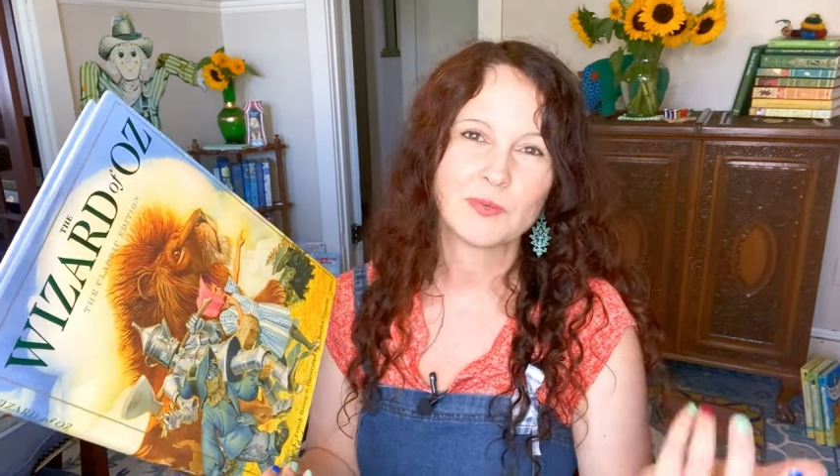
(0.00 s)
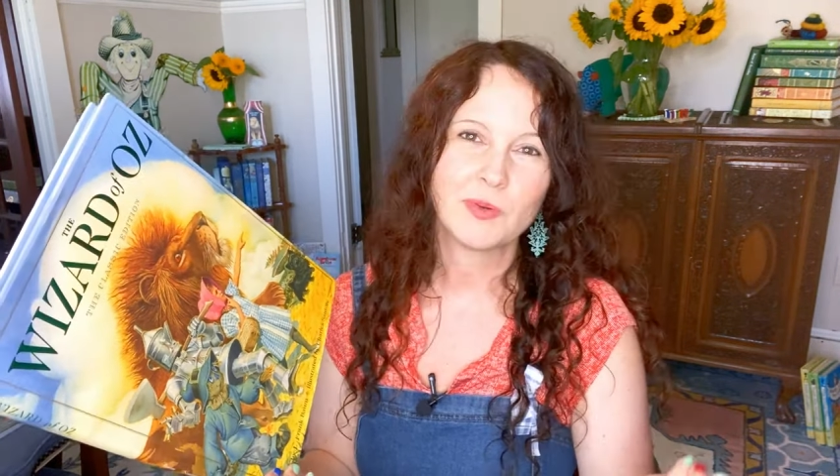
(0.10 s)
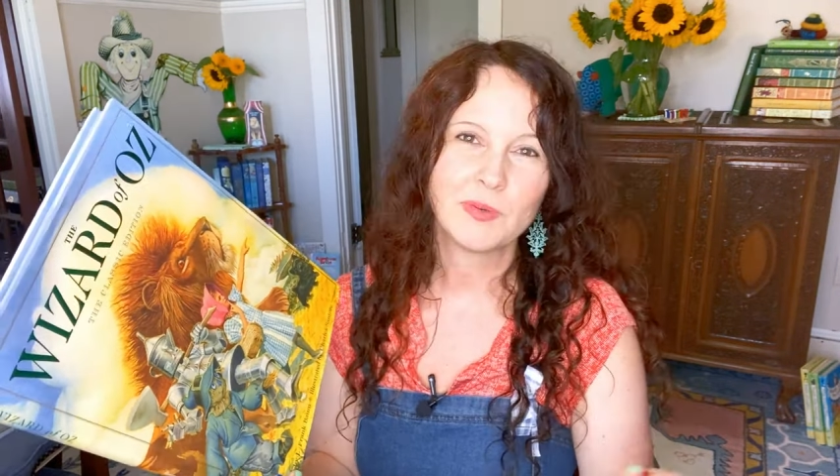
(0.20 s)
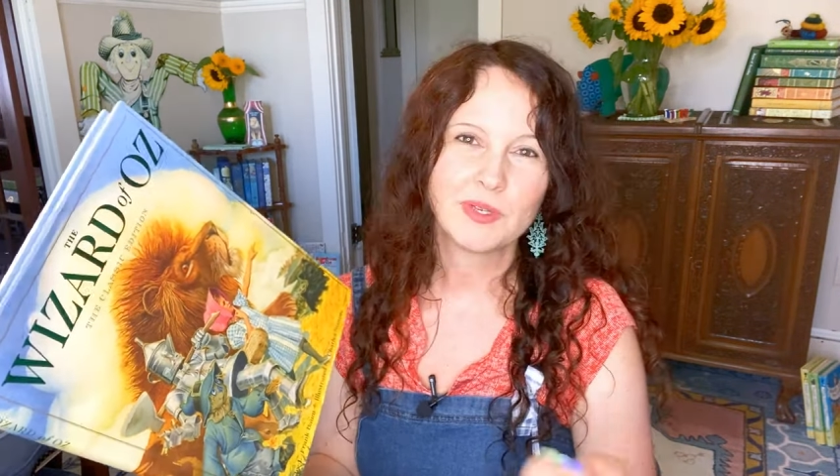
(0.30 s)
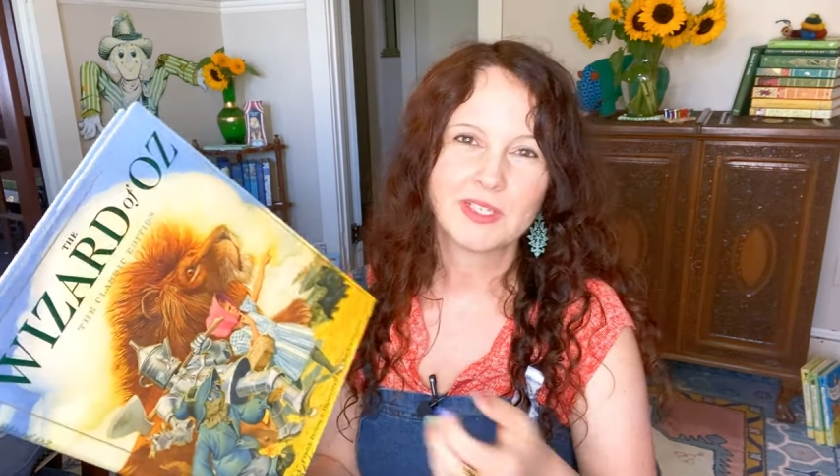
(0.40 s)

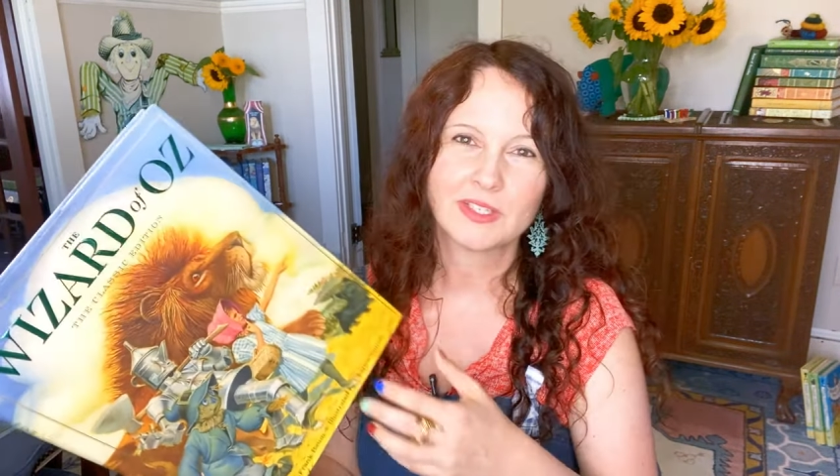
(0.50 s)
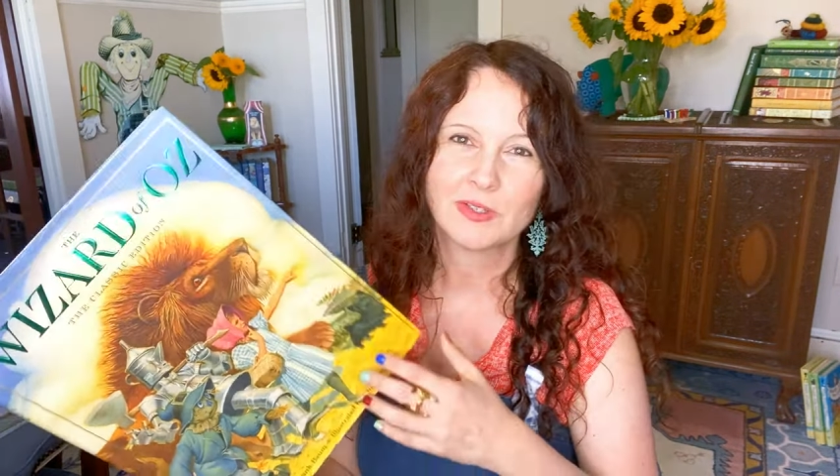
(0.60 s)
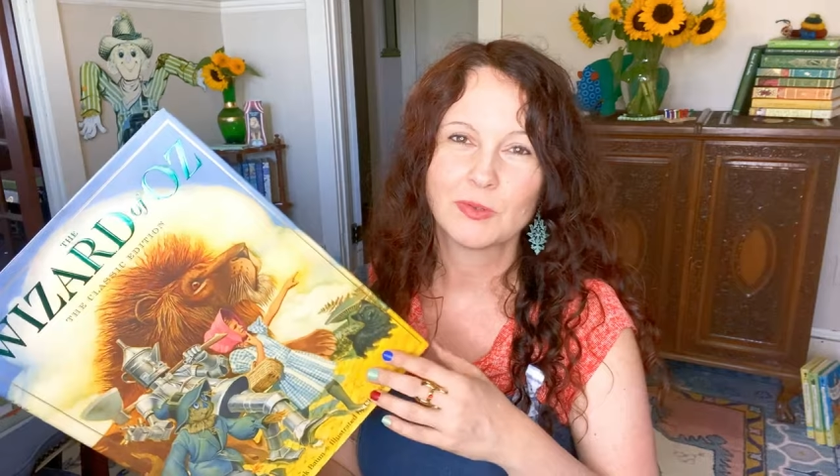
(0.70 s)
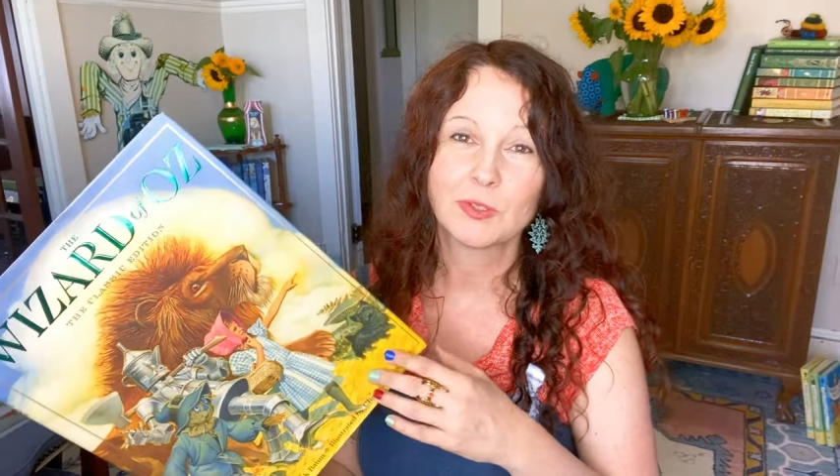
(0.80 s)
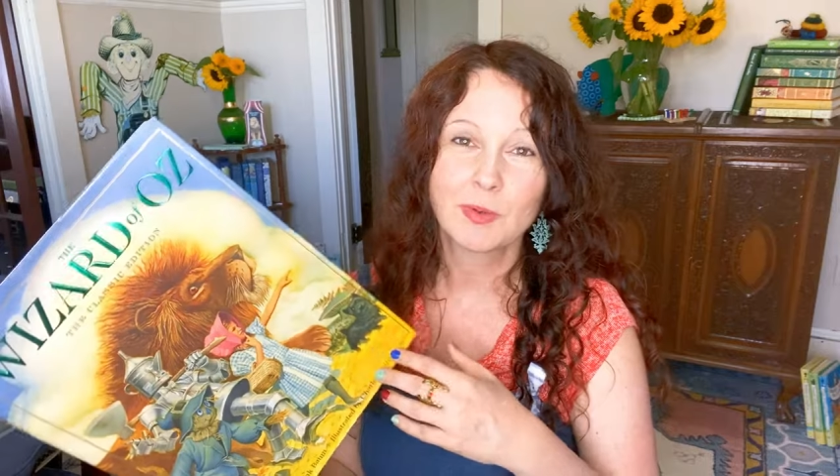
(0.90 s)
We went
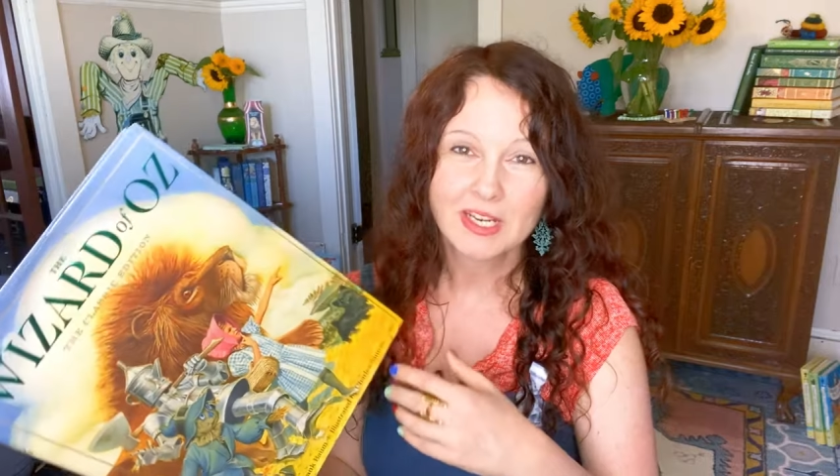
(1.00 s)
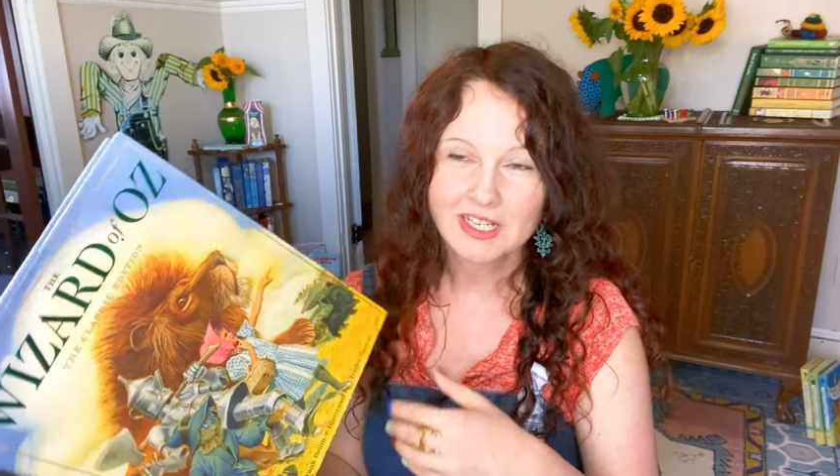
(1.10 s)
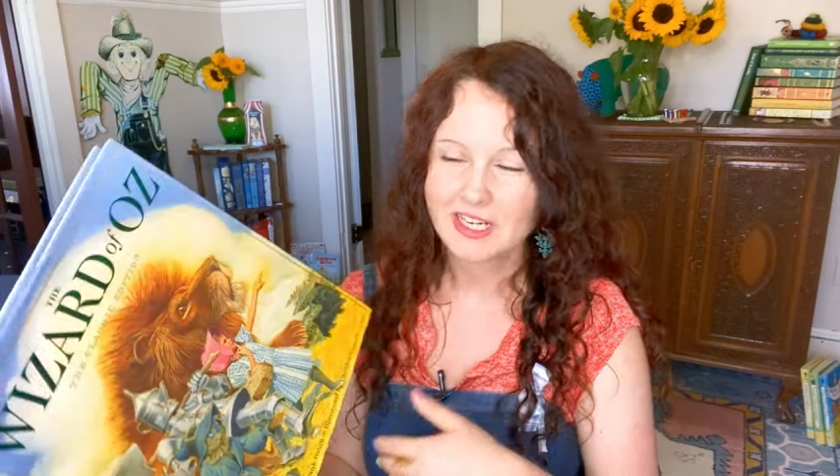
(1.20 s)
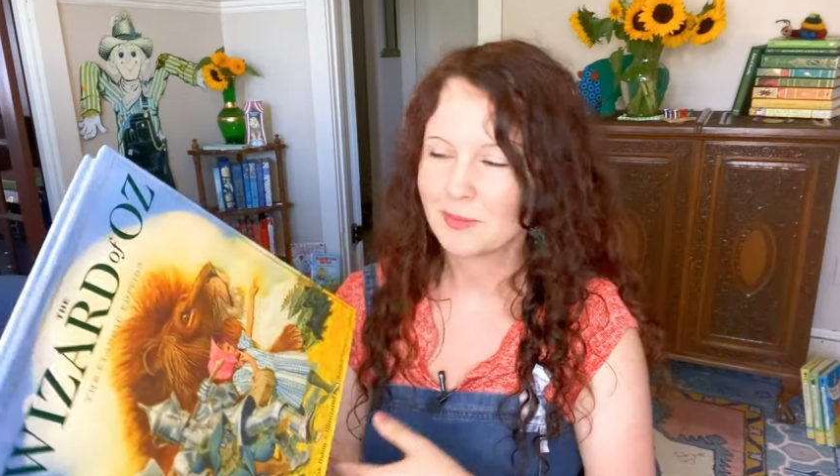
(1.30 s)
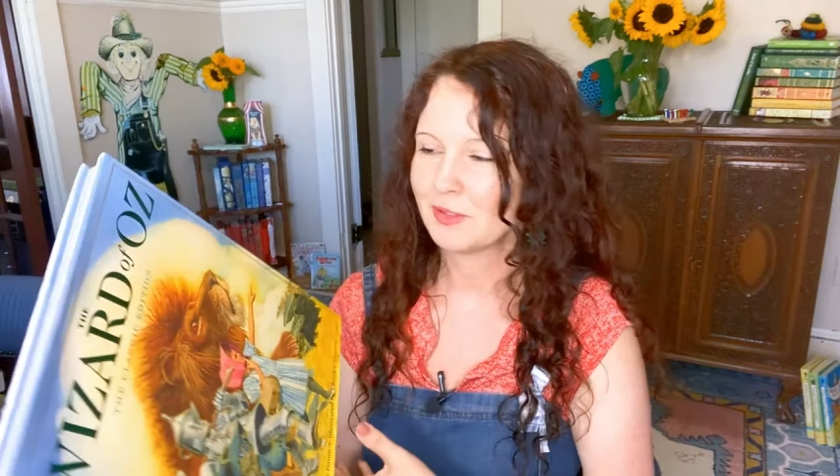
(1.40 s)
to Spain
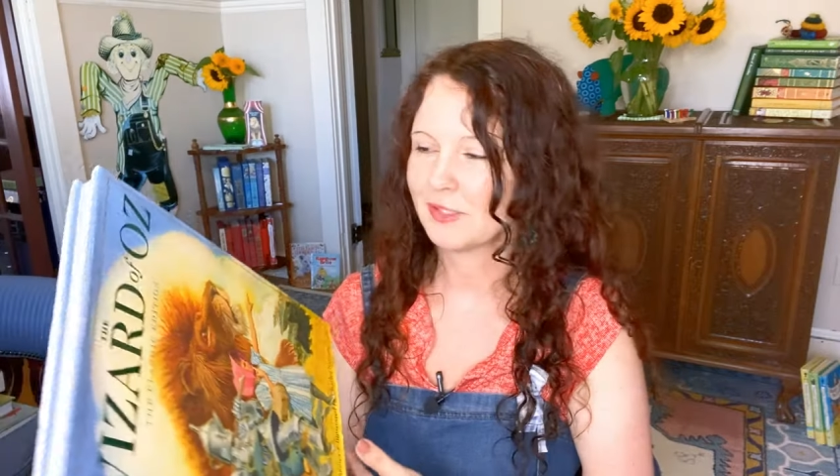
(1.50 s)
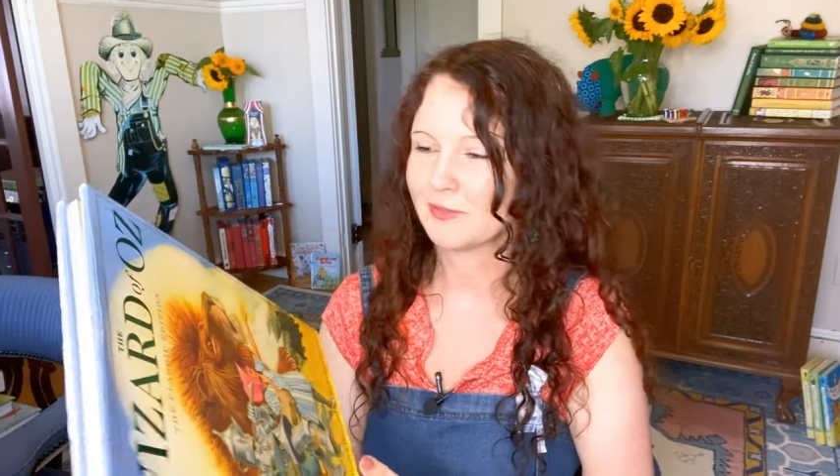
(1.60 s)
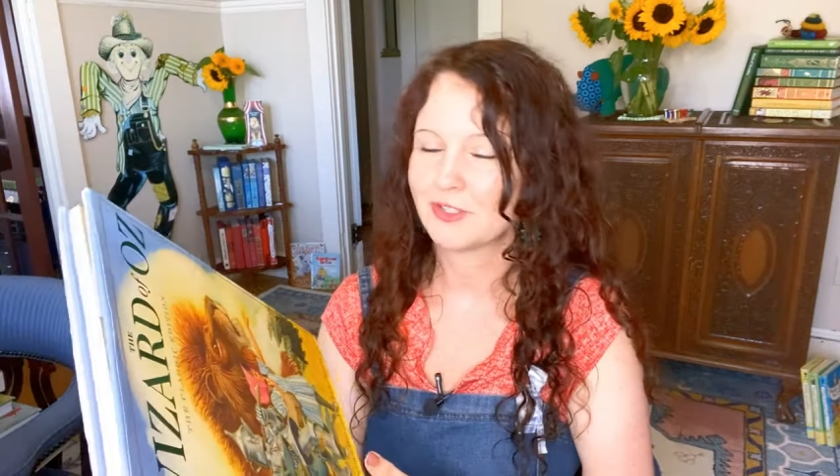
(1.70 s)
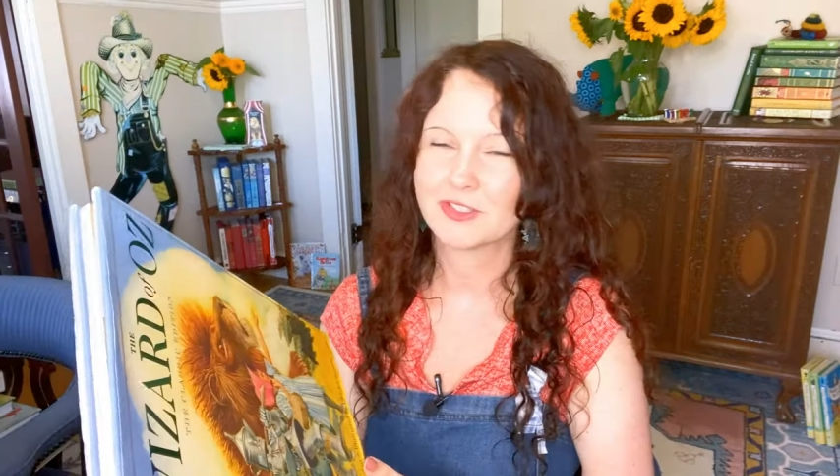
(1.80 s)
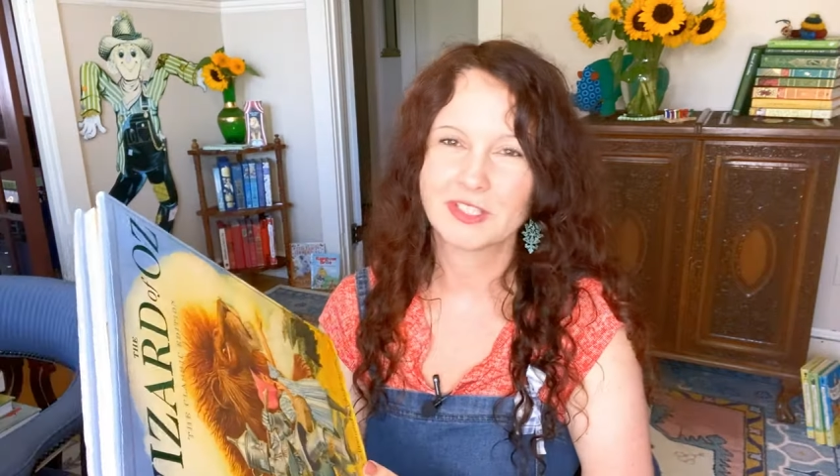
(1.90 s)
a couple of
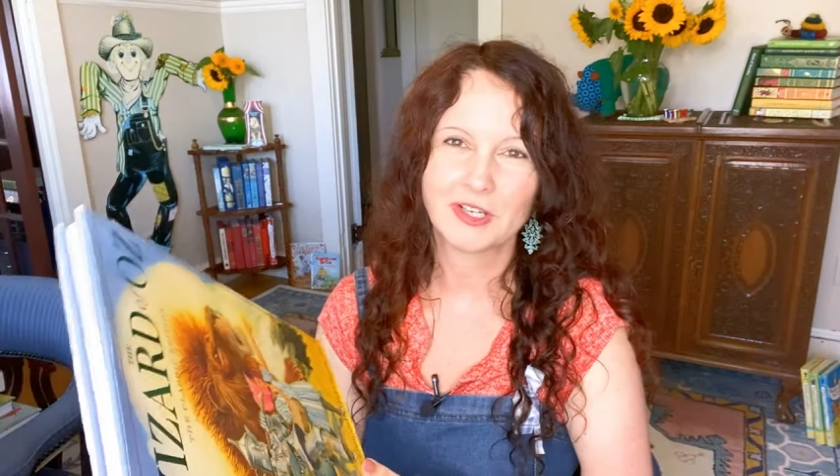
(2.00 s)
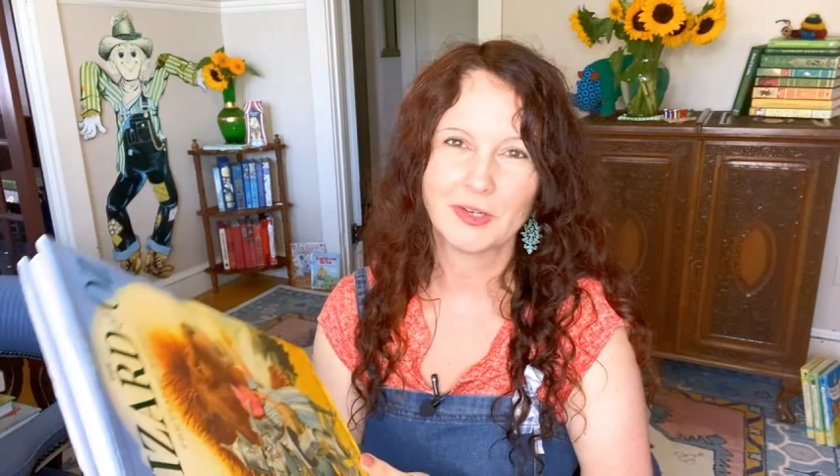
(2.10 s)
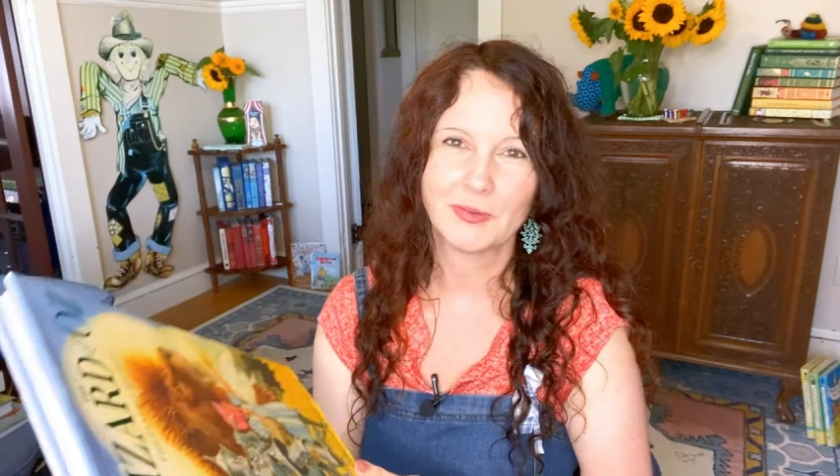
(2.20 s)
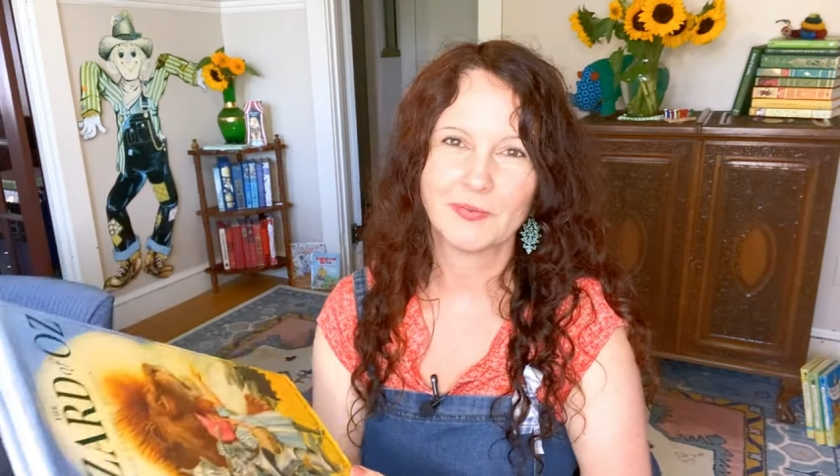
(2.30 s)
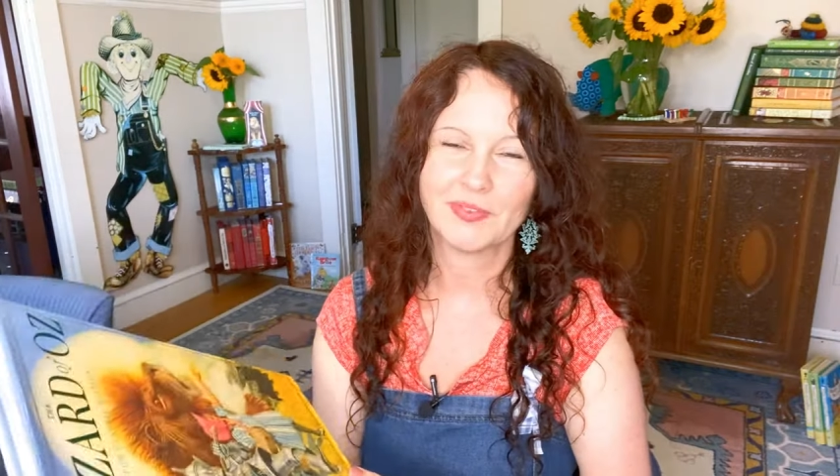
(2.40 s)
years ago